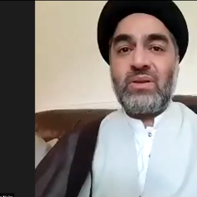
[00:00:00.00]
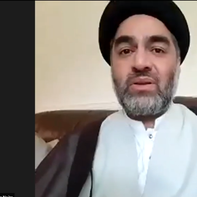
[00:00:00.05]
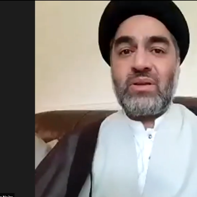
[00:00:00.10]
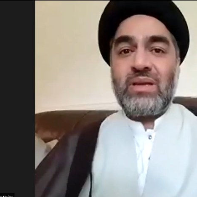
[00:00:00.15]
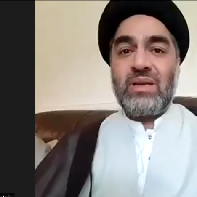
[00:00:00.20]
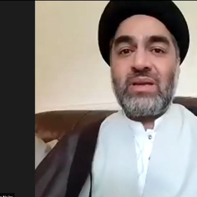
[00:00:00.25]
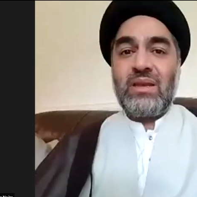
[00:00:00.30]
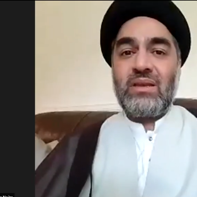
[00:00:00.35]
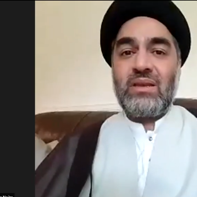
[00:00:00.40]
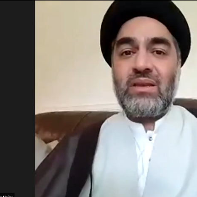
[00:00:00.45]

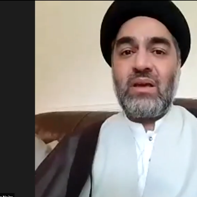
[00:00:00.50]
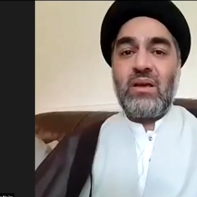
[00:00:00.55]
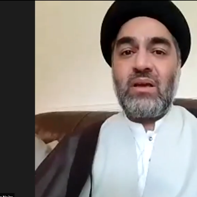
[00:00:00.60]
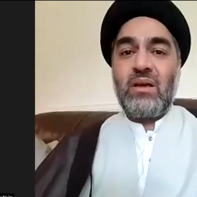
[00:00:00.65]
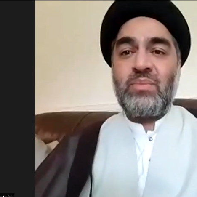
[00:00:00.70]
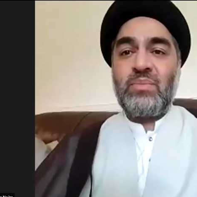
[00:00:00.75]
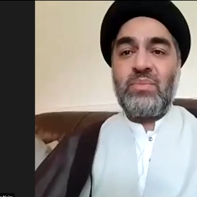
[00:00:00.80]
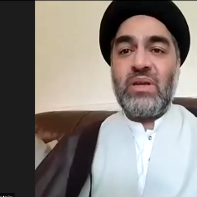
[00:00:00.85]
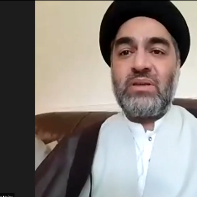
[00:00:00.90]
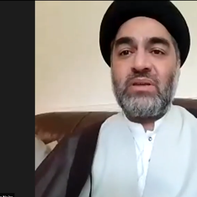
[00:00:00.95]
get
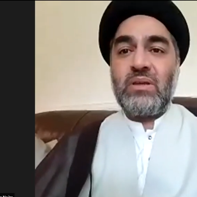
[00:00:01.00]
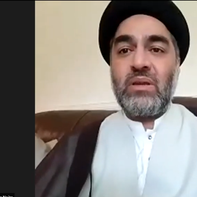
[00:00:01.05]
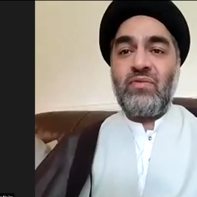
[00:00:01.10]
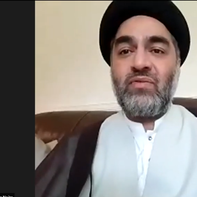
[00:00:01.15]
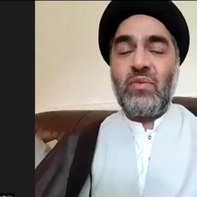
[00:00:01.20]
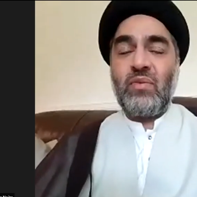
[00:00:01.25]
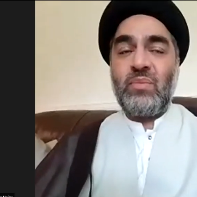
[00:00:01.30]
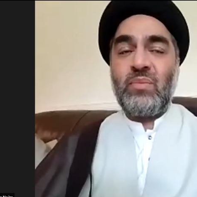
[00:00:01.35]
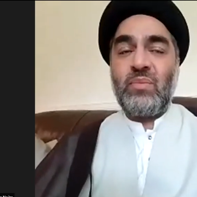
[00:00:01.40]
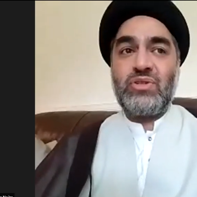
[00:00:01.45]
updated
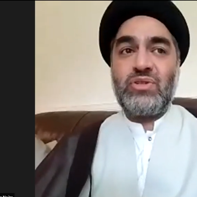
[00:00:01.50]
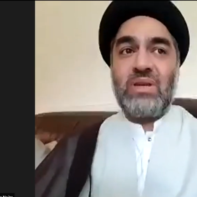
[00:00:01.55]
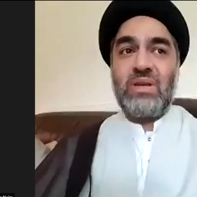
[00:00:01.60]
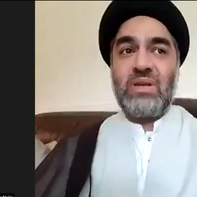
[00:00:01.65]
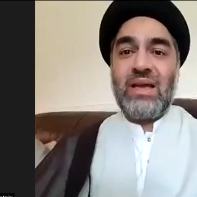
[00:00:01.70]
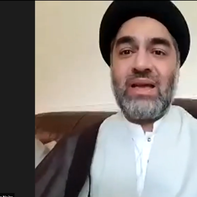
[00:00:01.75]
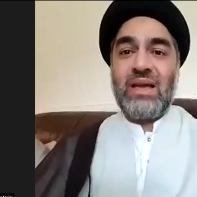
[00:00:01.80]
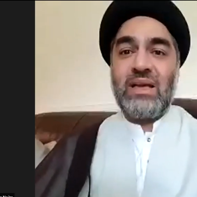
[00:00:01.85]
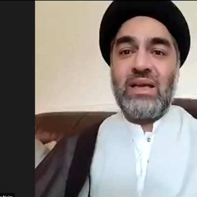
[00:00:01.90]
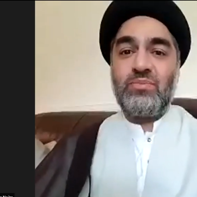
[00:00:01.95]
information.
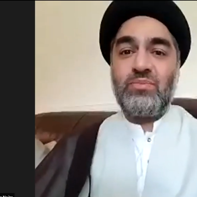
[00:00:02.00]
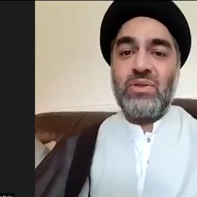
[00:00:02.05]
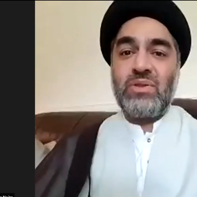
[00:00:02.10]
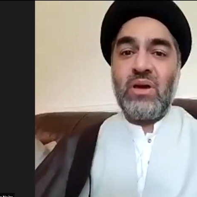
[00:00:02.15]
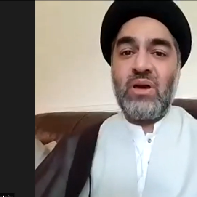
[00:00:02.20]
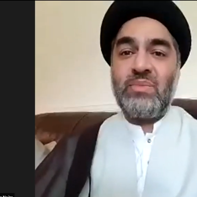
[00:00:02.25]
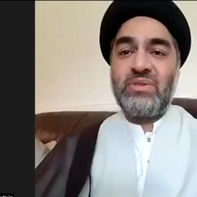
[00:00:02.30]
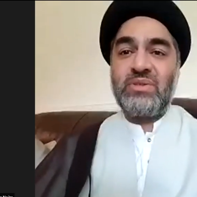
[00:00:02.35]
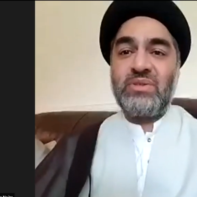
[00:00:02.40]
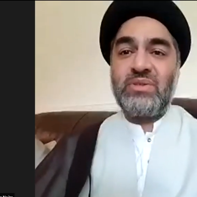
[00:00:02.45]
As Brother
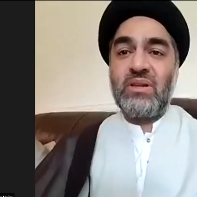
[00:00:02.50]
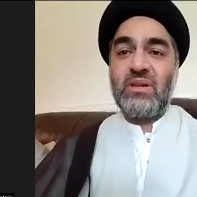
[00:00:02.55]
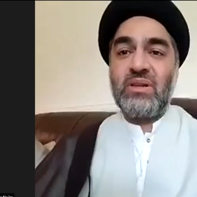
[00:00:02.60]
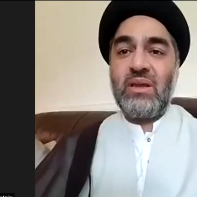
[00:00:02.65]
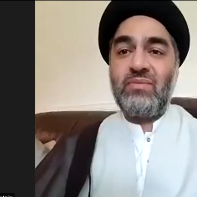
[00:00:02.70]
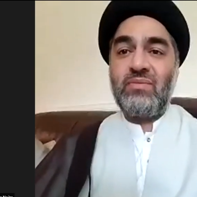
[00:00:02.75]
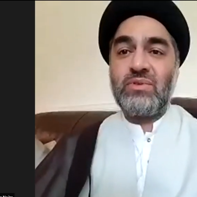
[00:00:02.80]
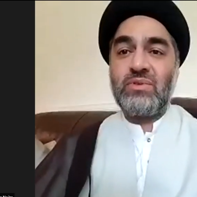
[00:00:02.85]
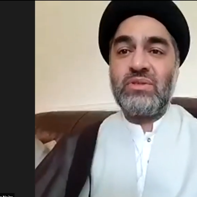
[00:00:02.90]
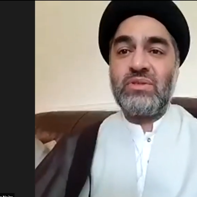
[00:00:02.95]
Amir
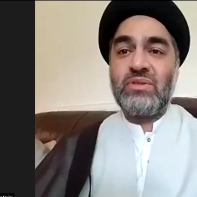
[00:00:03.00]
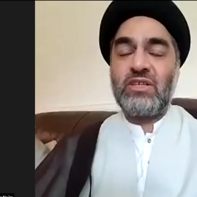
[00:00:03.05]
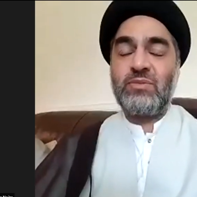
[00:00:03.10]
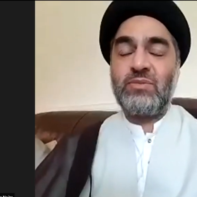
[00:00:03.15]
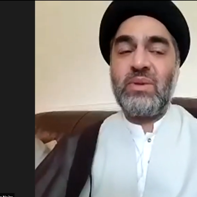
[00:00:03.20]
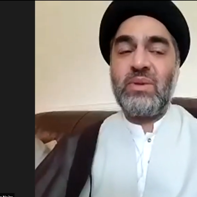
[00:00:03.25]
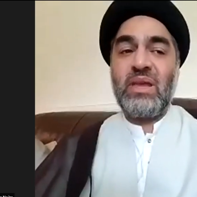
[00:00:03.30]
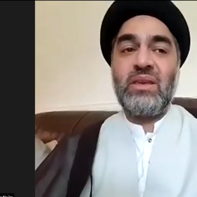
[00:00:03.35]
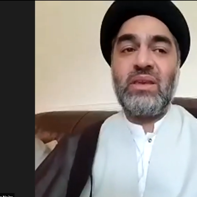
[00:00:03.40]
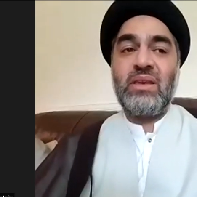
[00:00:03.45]
Saqlain was
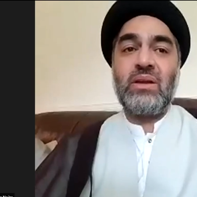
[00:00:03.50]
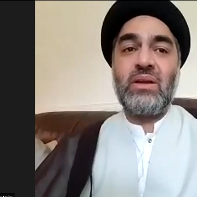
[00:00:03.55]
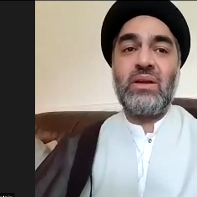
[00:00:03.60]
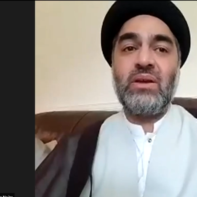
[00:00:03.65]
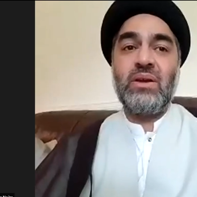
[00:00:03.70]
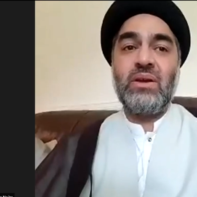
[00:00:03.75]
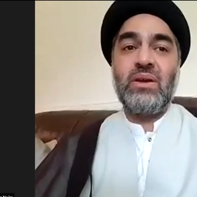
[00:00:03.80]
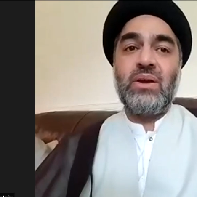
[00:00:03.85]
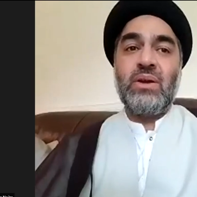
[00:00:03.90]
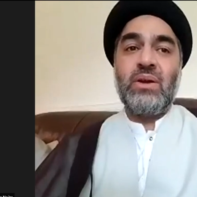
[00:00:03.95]
explaining,
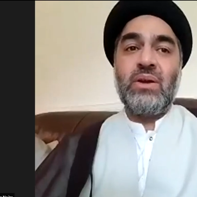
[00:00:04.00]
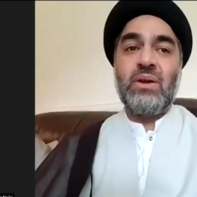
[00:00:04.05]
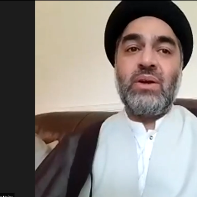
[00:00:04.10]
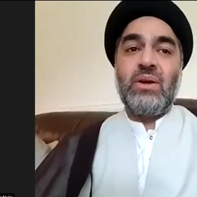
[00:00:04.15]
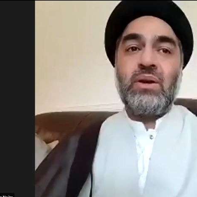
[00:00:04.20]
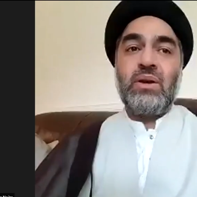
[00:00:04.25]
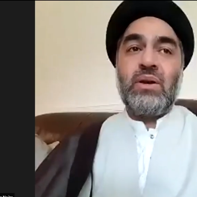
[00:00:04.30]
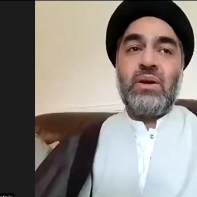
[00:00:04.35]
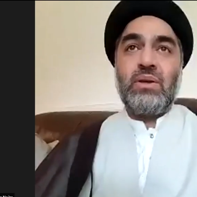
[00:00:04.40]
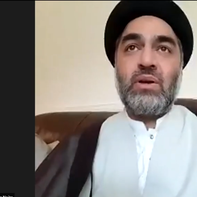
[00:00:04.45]

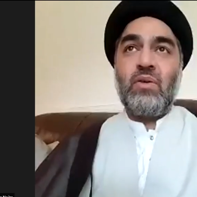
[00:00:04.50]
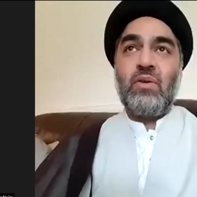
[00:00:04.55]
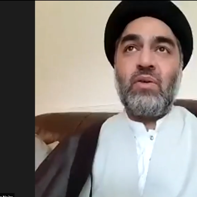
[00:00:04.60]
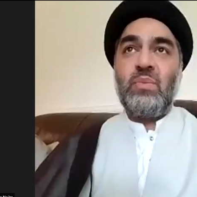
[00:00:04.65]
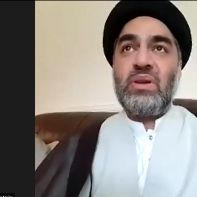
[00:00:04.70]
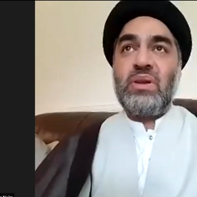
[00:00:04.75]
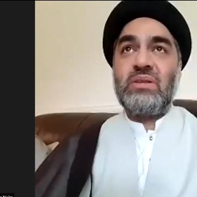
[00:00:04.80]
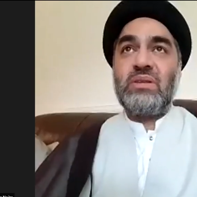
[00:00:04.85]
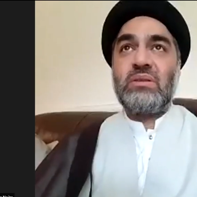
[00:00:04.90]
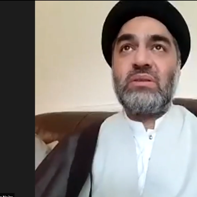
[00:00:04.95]
the
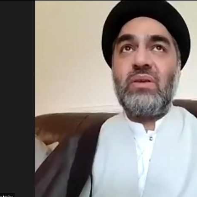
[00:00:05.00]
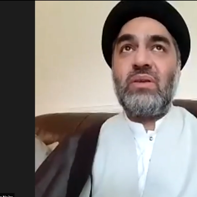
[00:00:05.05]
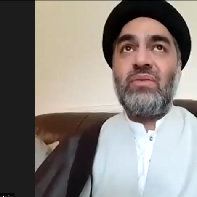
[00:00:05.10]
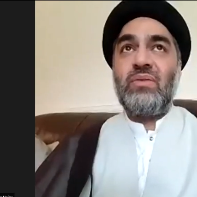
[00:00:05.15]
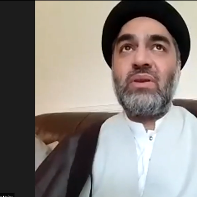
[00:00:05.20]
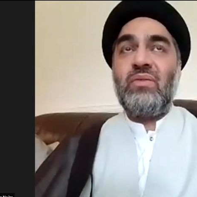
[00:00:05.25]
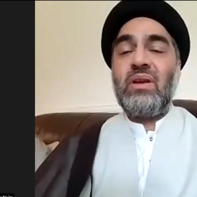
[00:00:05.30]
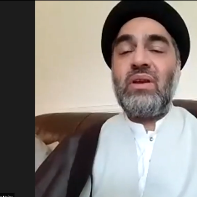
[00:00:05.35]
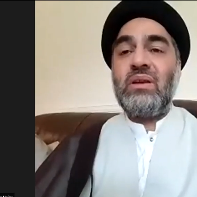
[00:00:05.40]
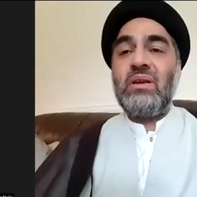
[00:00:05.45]
government has given
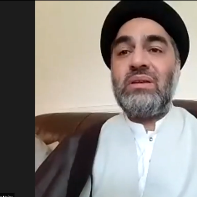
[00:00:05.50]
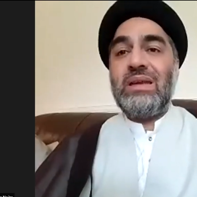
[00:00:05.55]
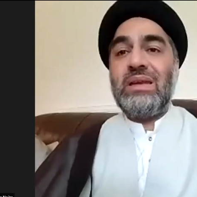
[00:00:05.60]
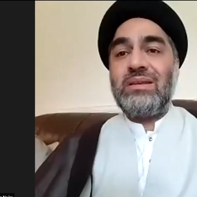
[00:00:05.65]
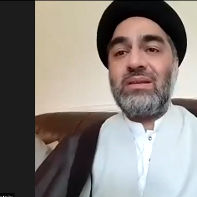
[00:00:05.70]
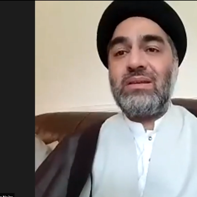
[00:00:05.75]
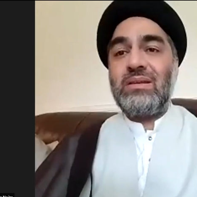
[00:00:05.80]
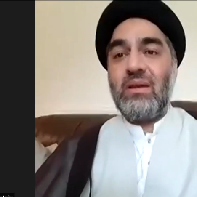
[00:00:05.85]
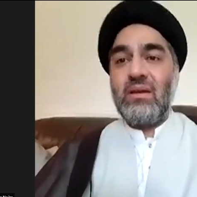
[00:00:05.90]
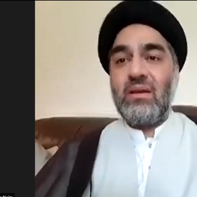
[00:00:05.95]
a very
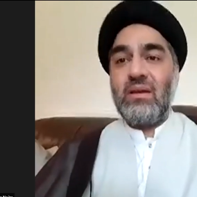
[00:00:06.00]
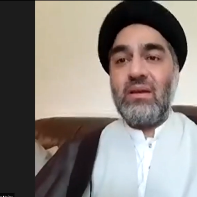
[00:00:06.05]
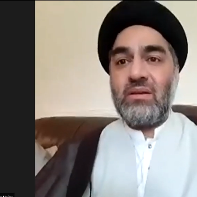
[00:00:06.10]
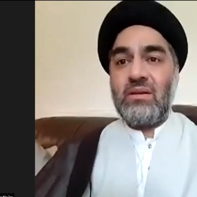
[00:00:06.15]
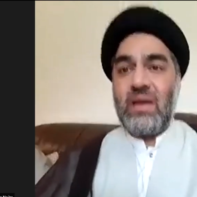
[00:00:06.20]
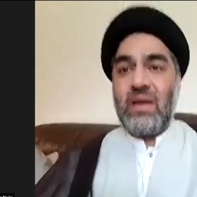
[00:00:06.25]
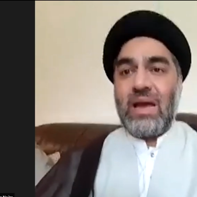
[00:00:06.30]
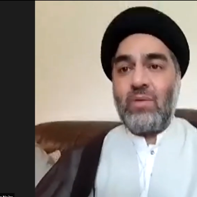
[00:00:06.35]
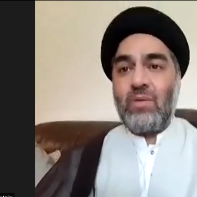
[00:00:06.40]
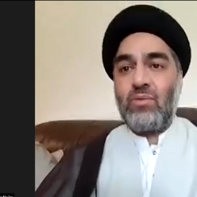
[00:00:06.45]
detailed
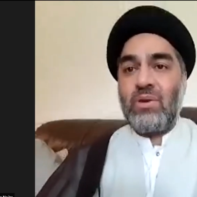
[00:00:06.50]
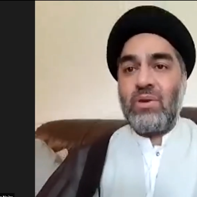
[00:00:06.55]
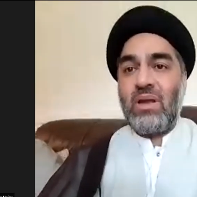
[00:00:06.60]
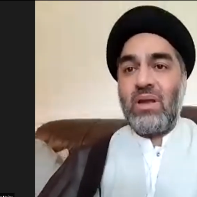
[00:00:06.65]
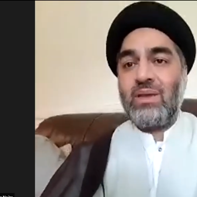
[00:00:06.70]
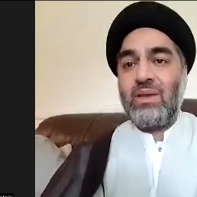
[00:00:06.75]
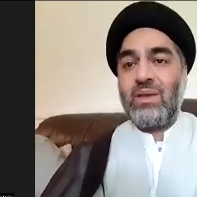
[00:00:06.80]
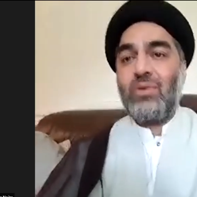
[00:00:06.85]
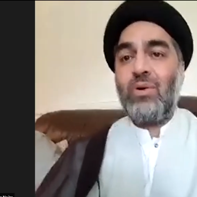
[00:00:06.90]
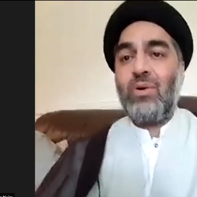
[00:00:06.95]

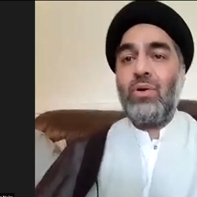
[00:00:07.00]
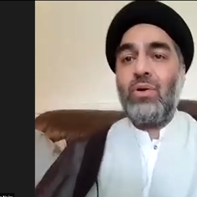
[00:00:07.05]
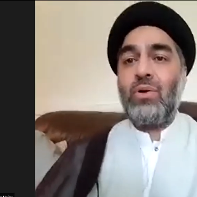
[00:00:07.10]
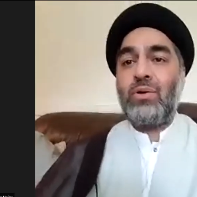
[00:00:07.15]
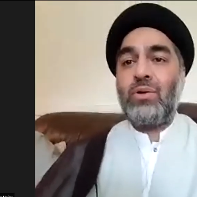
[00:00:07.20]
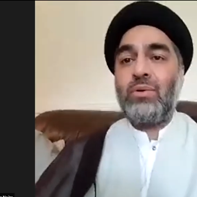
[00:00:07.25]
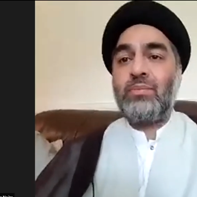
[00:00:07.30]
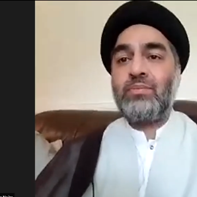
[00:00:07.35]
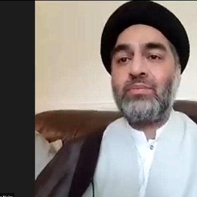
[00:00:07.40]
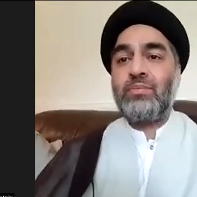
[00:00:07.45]
outline
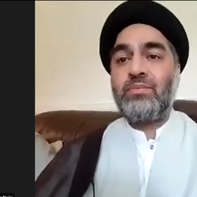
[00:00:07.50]
on